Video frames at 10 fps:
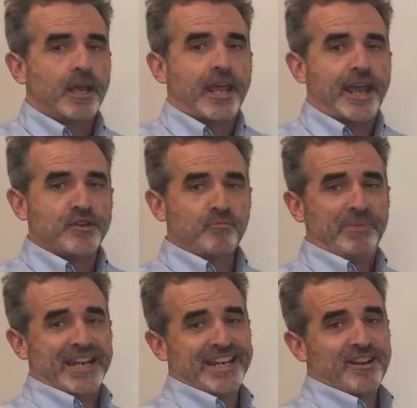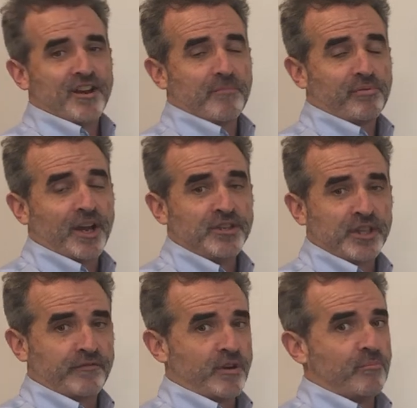and you're bidding on a
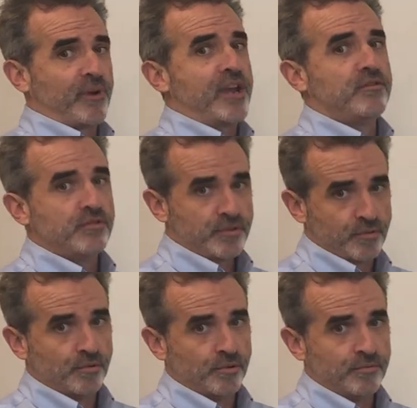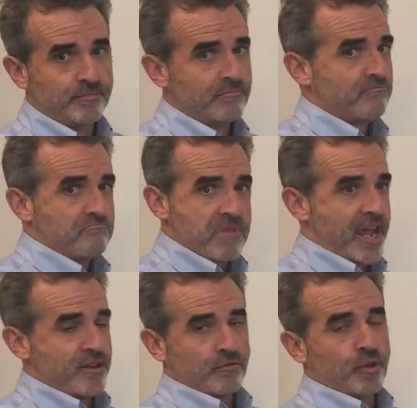project for a brand new school
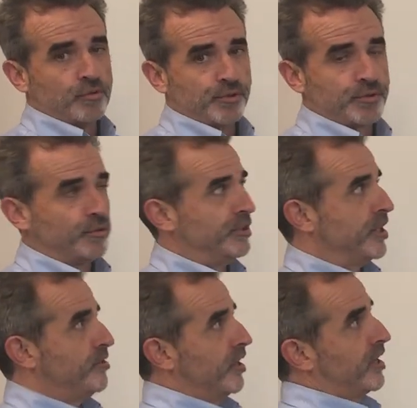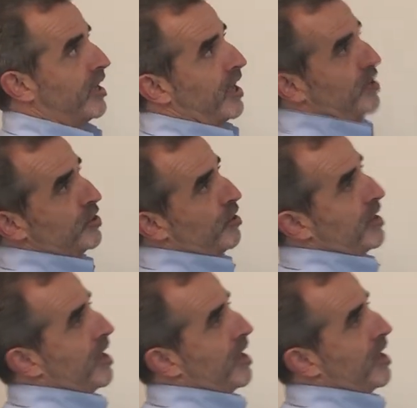at your local school district. And so